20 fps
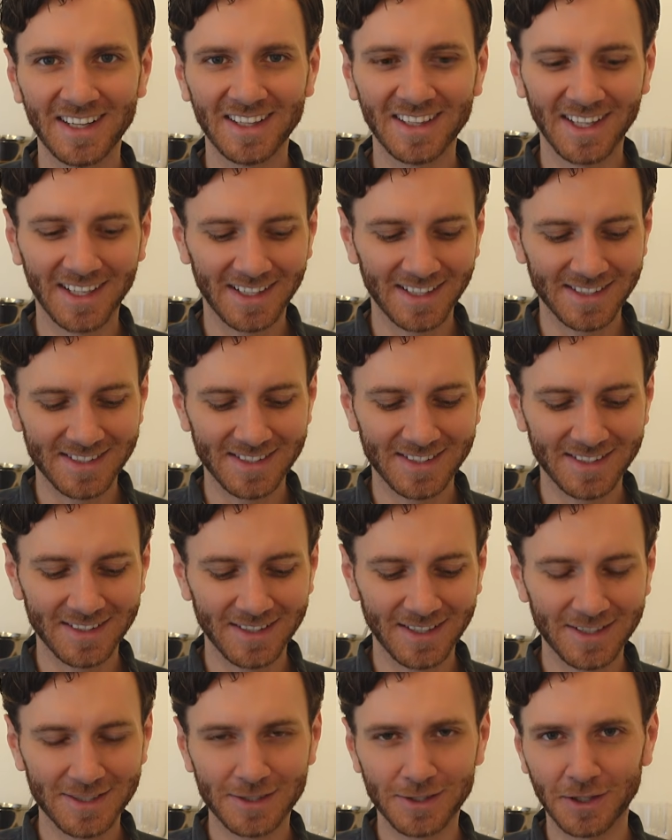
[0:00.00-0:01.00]
Like, it's
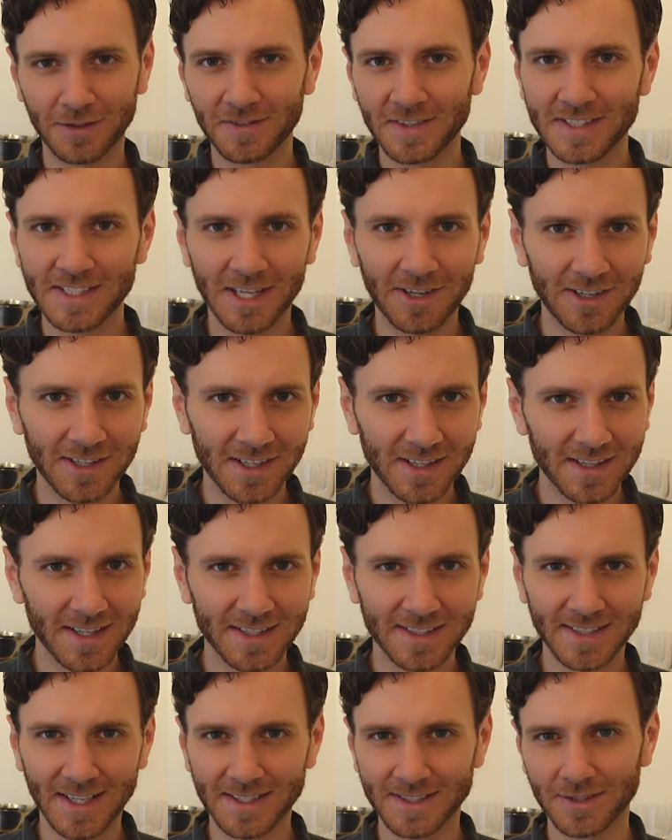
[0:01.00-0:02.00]
a surface area
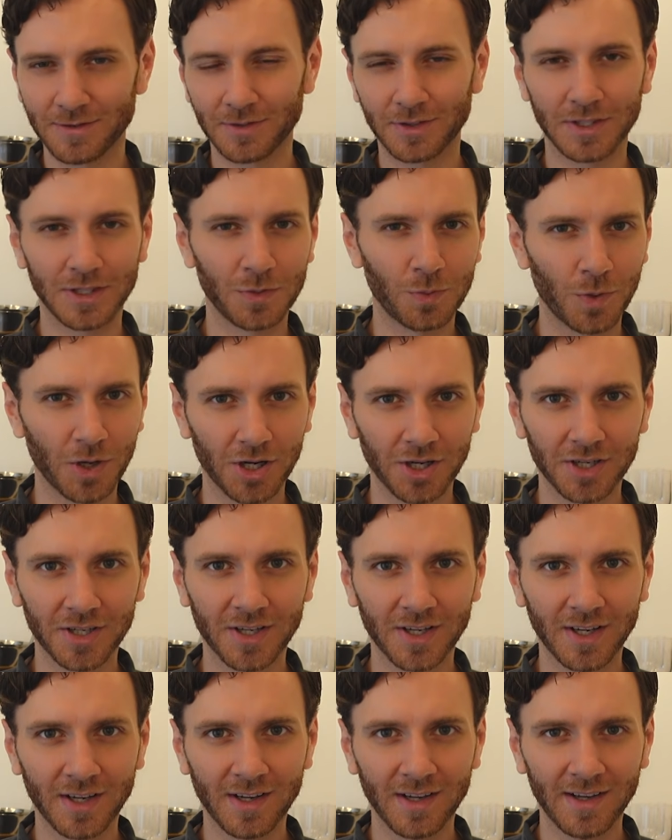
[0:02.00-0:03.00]
that doesn't really
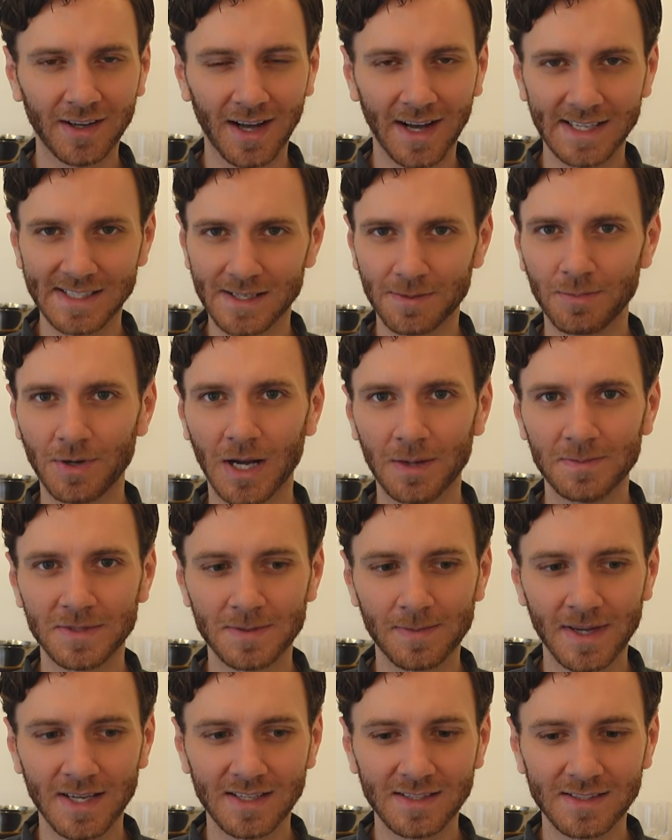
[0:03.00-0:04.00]
work as a prep
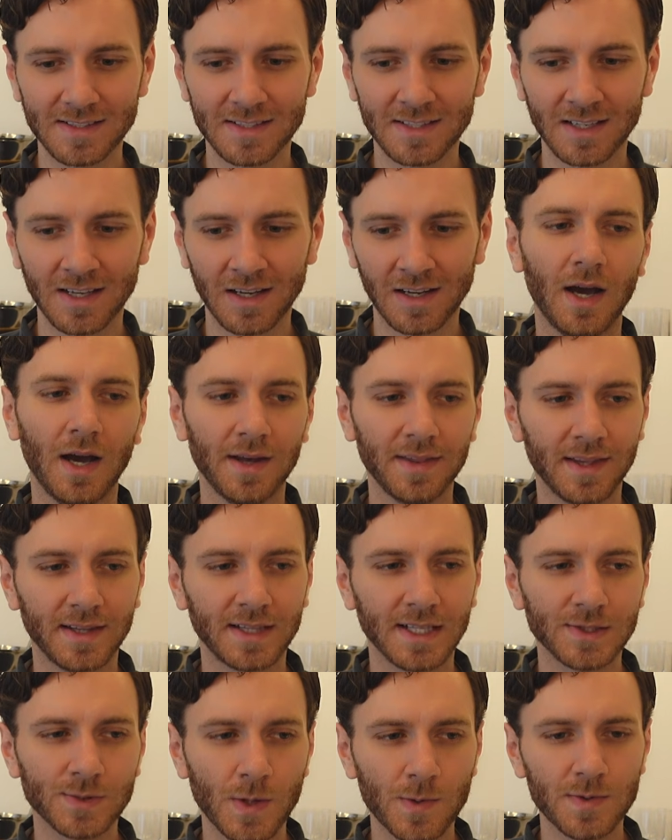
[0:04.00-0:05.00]
space. I think
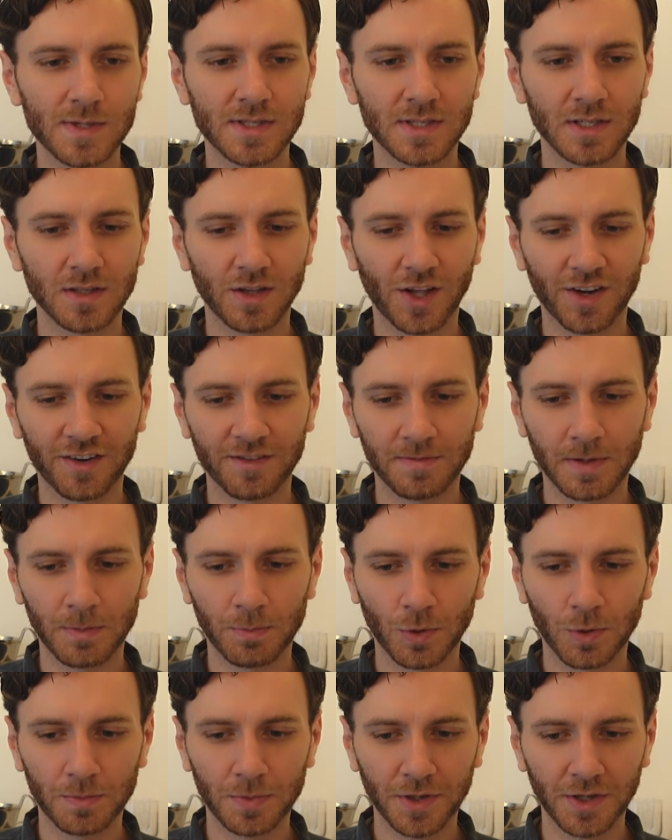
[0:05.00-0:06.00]
that's why we see a lot of
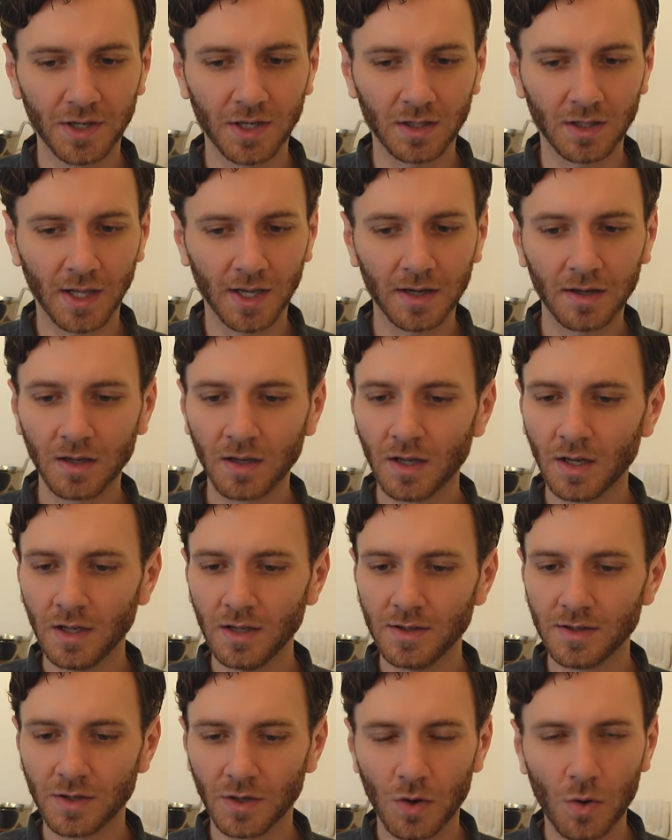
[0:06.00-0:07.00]
people putting like
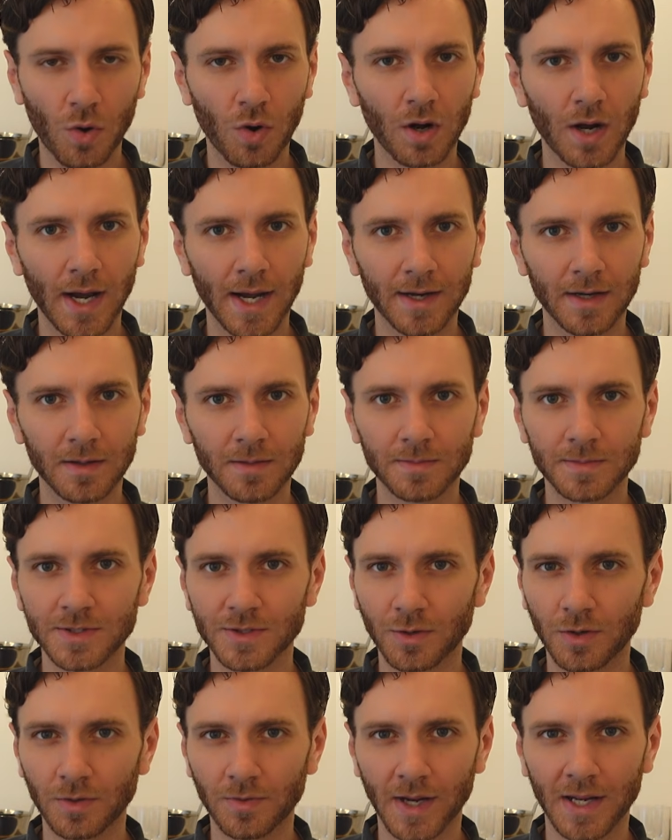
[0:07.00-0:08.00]
decor items
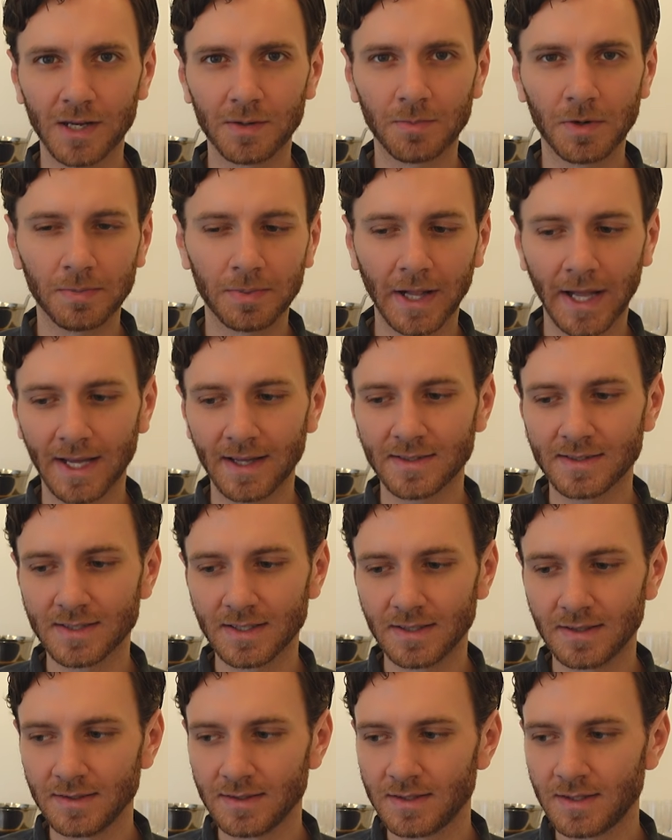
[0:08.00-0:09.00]
or random
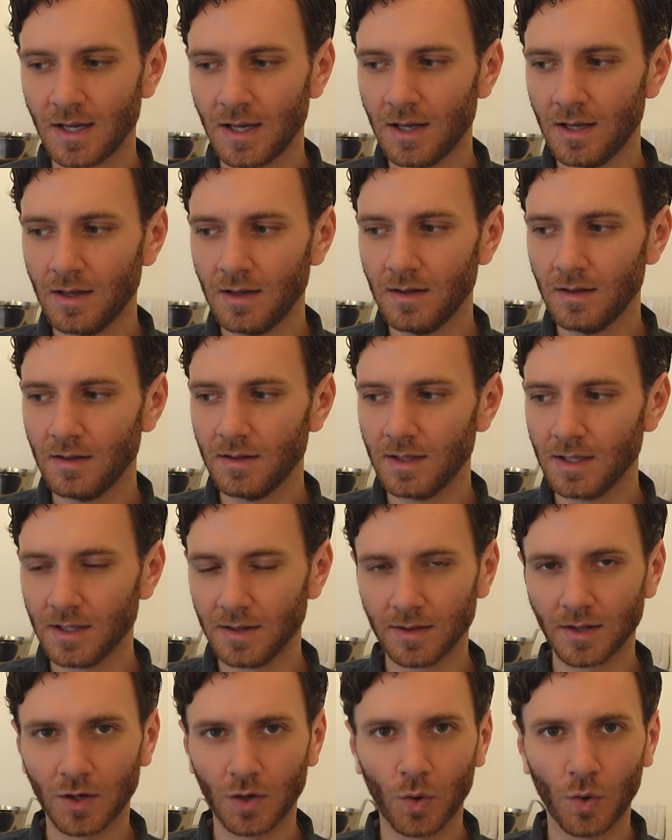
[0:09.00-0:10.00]
appliances
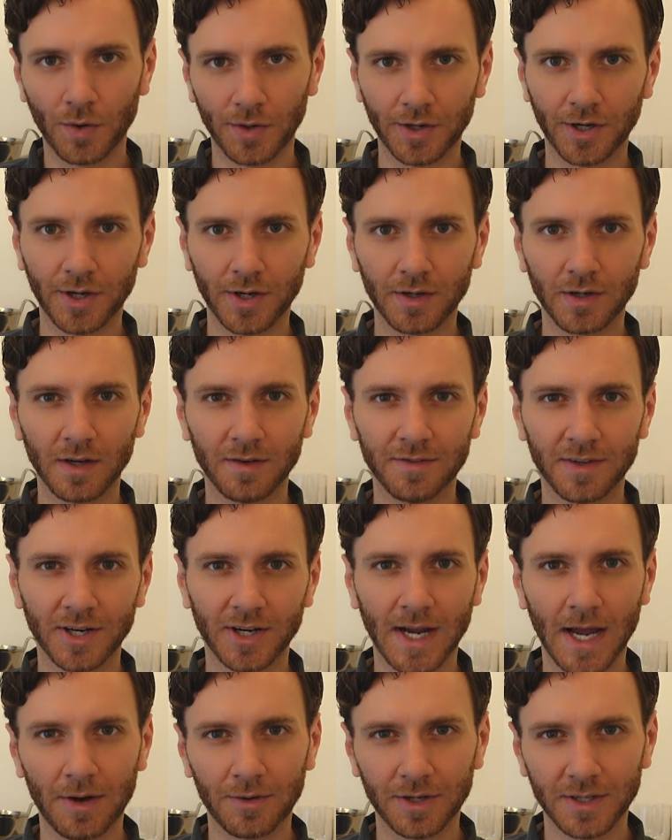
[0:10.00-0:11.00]
in the corner of their
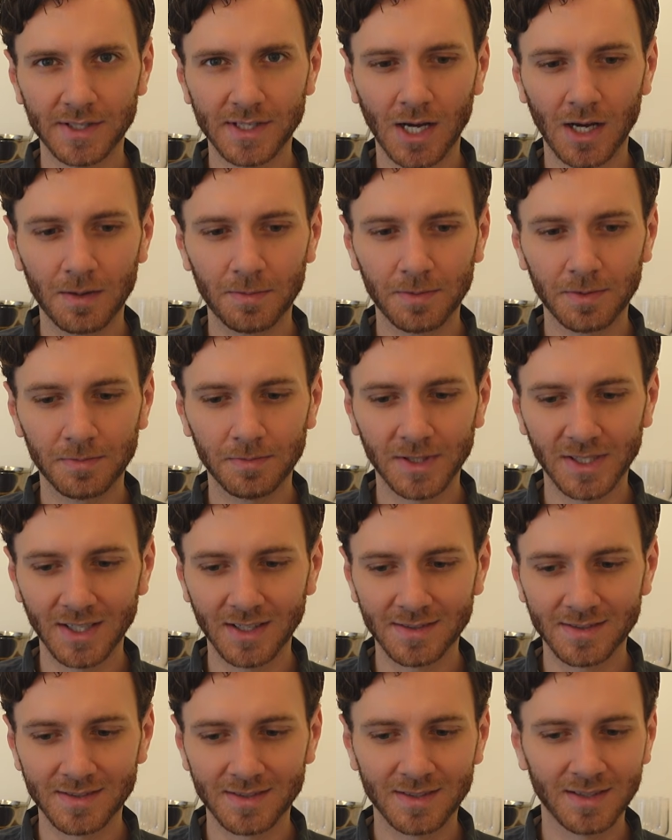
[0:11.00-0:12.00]
countertop,
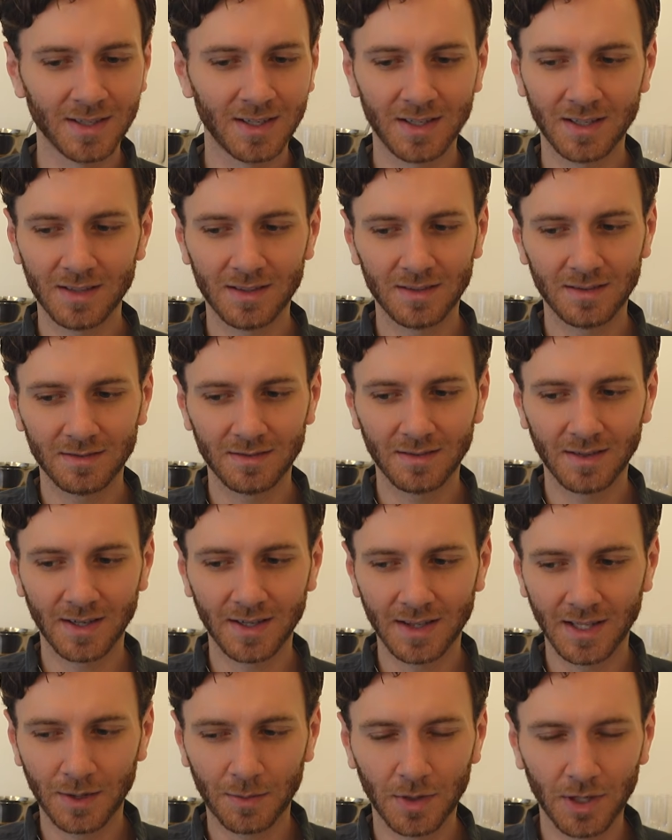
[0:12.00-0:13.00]
because I
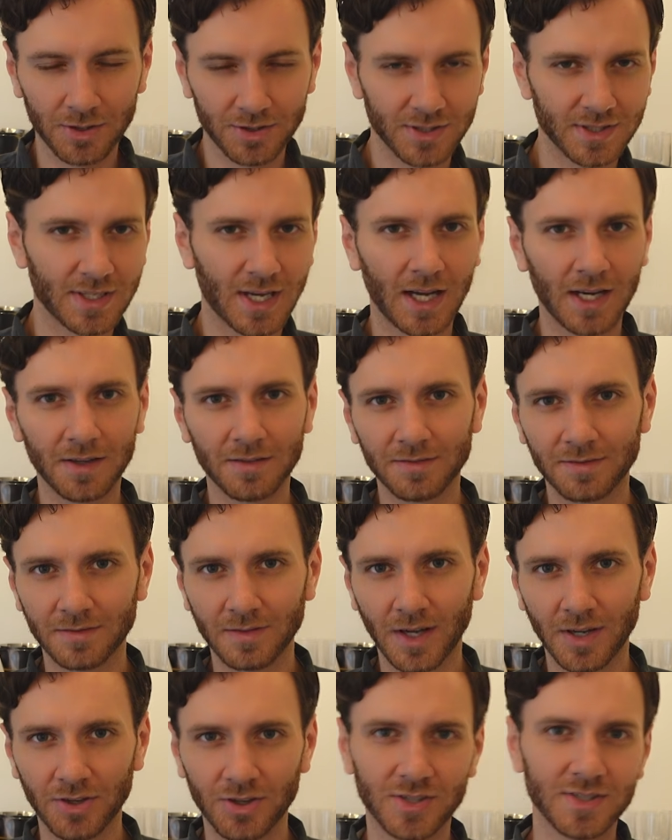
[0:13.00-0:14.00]
think we all just kind of
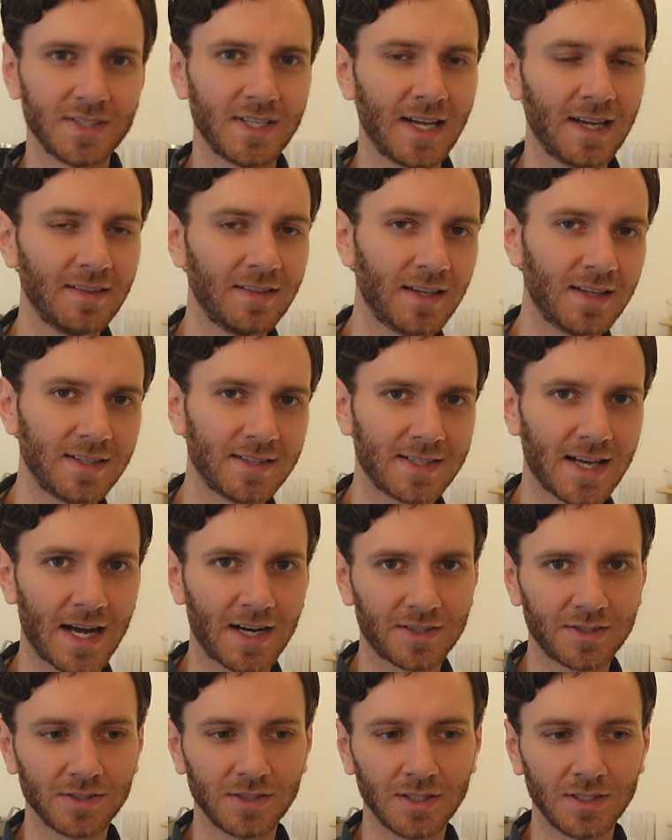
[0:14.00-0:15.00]
understand that it's
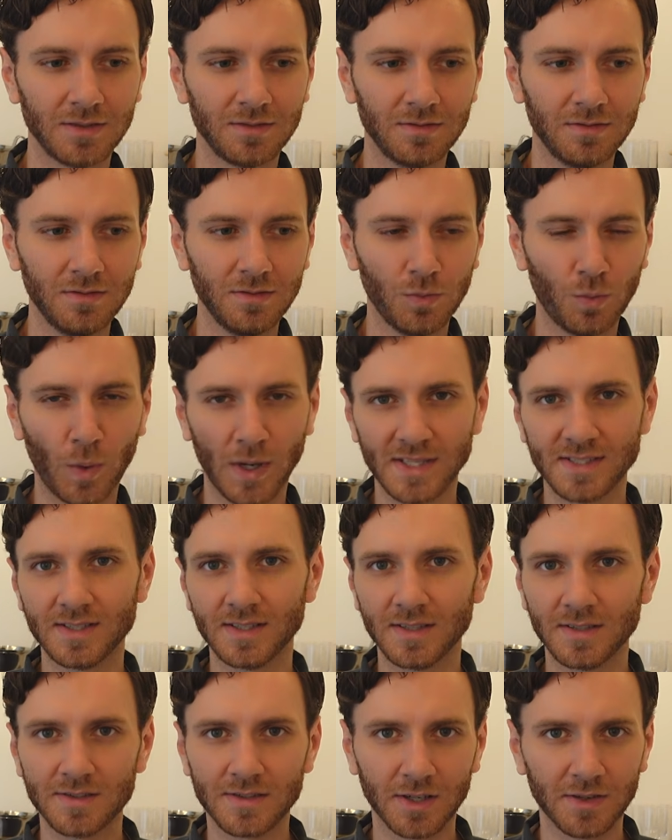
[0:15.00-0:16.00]
actually
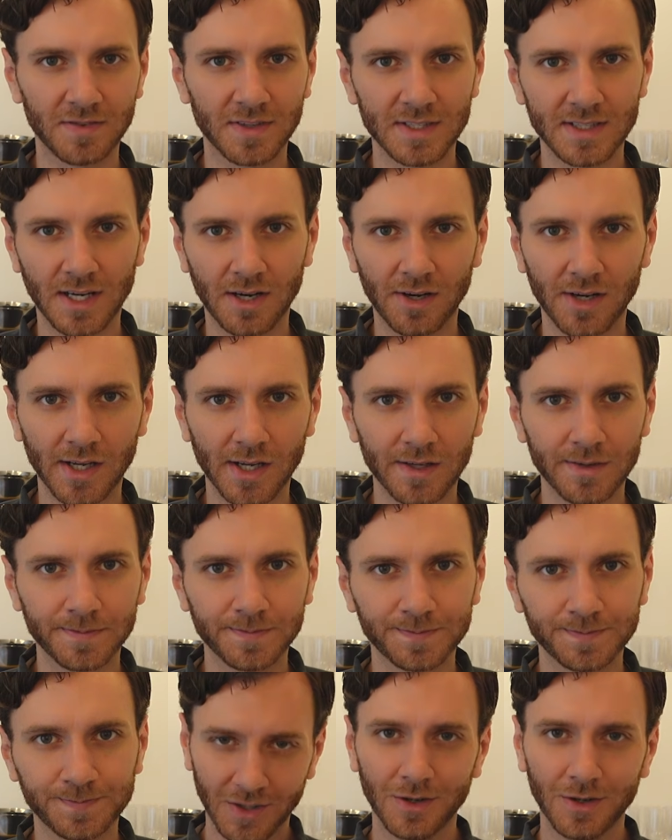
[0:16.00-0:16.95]
wasted surface area.